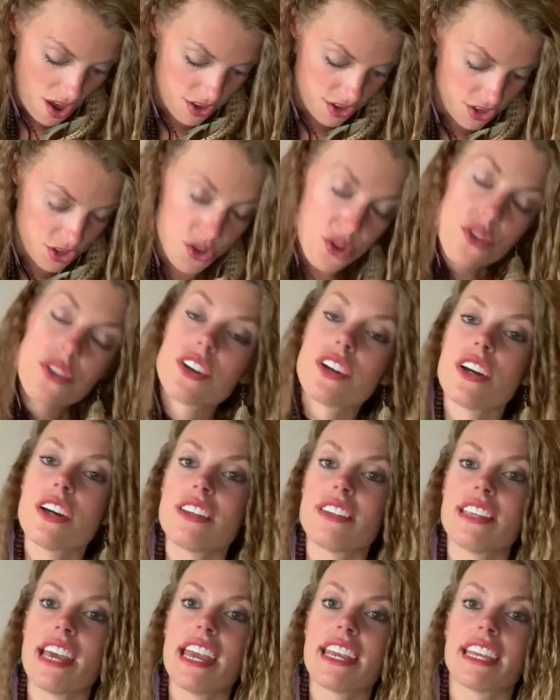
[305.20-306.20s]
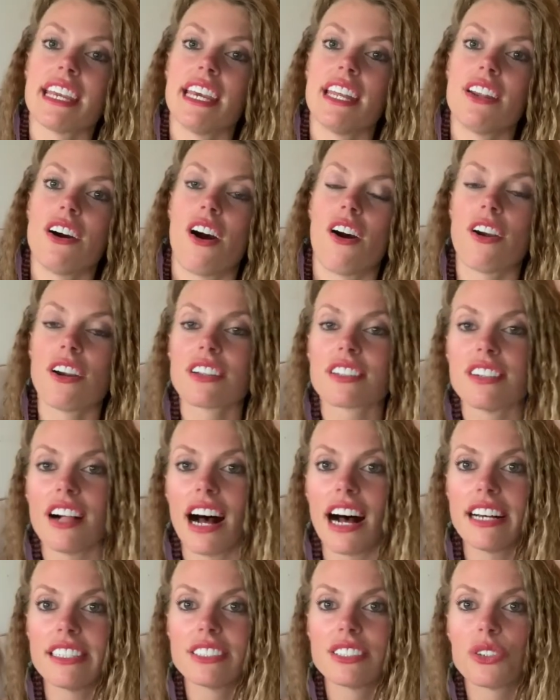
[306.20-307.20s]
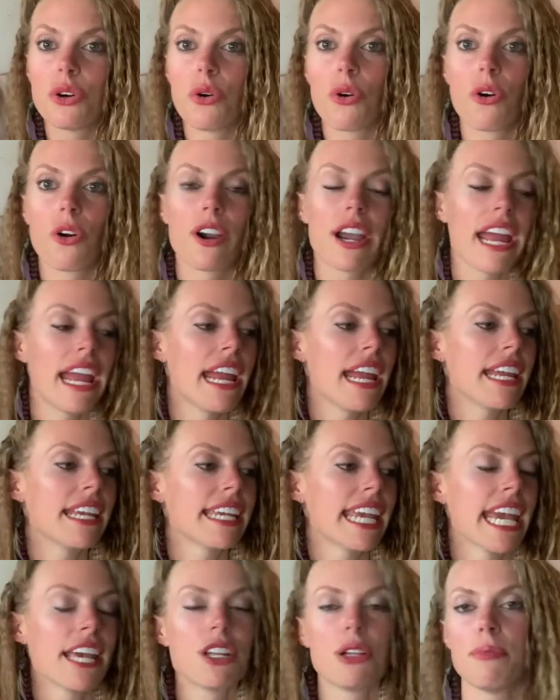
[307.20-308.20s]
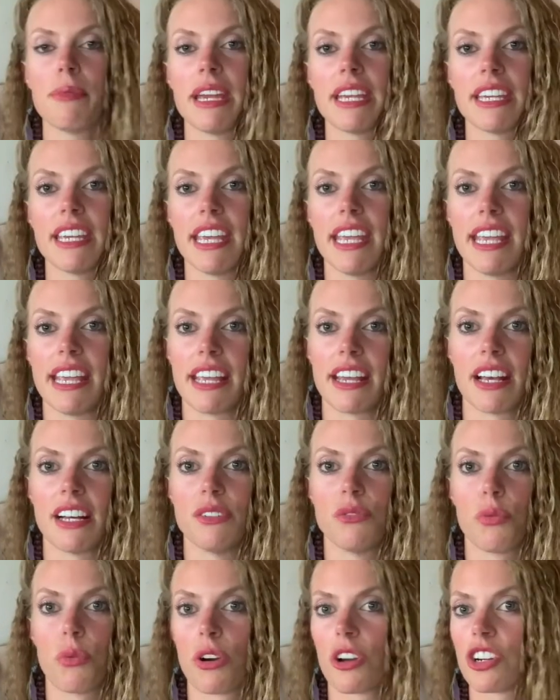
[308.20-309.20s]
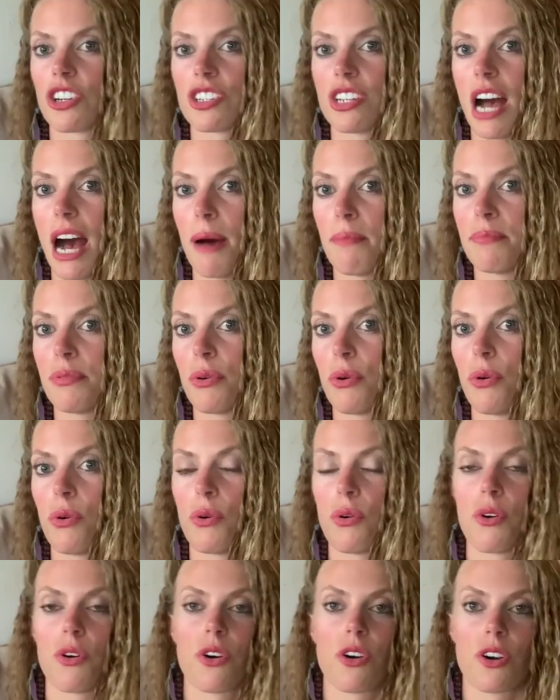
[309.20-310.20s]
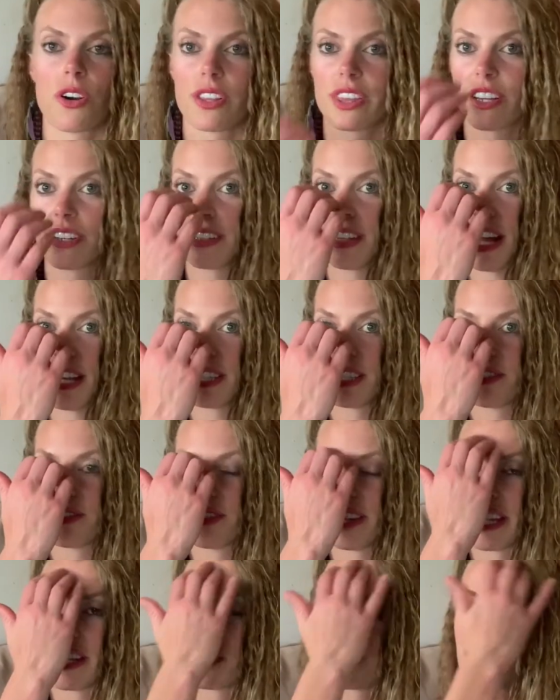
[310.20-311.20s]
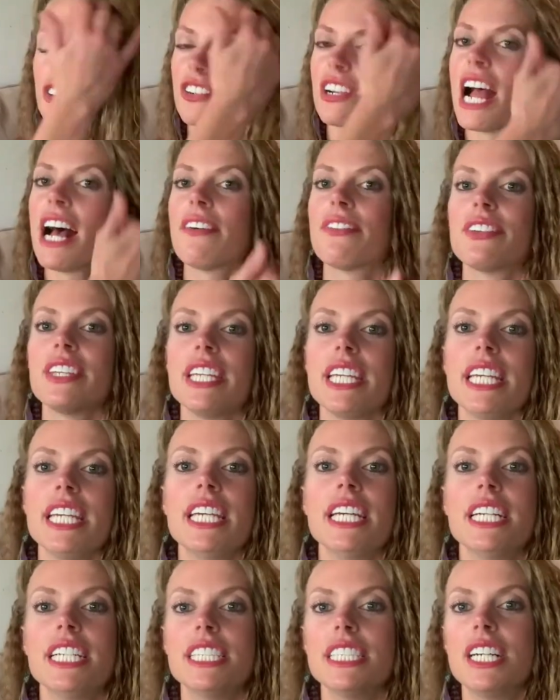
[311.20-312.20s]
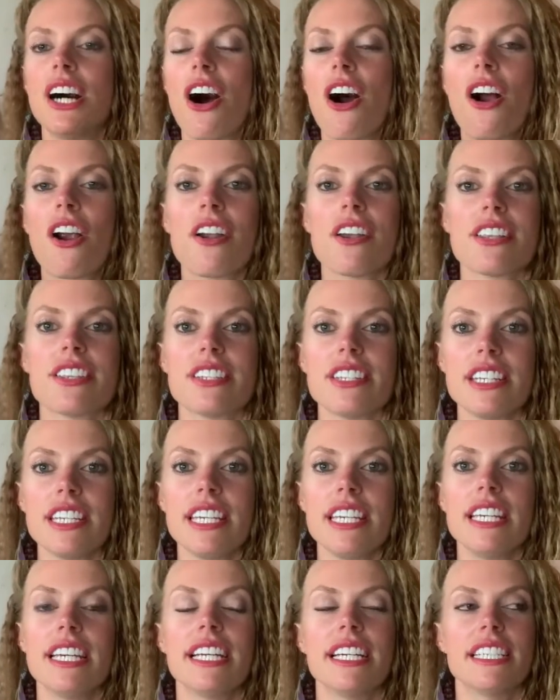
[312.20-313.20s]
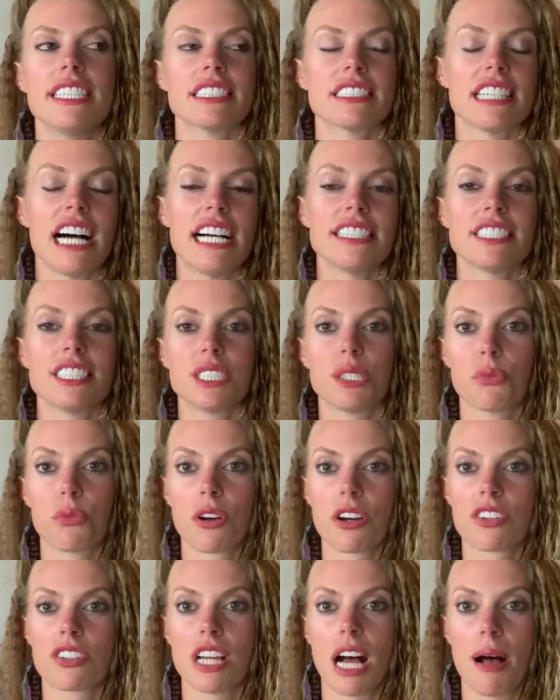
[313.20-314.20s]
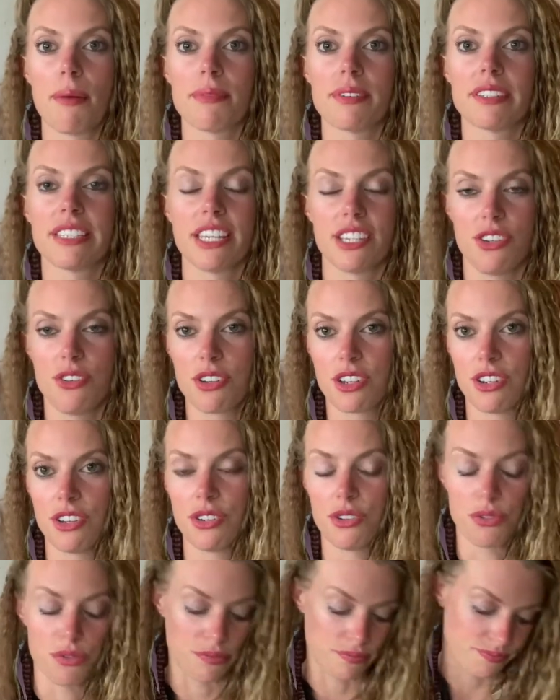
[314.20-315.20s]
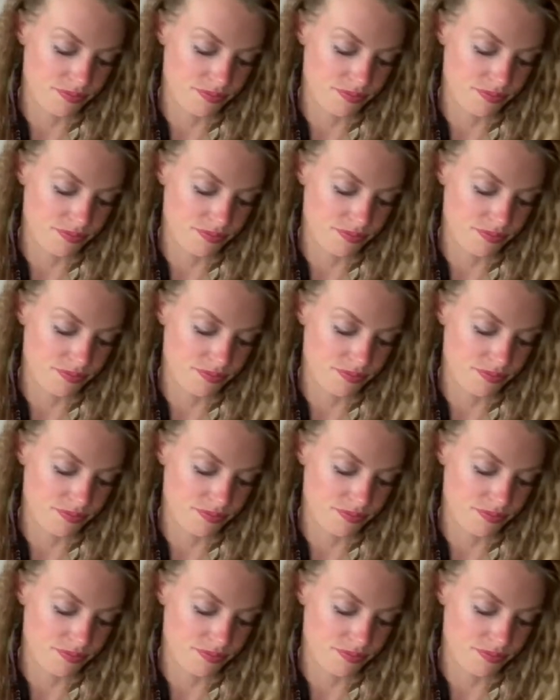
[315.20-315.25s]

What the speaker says: you could take an art class or a candle making workshop, or there's lots of like crafty artsy classes and workshops that you can do.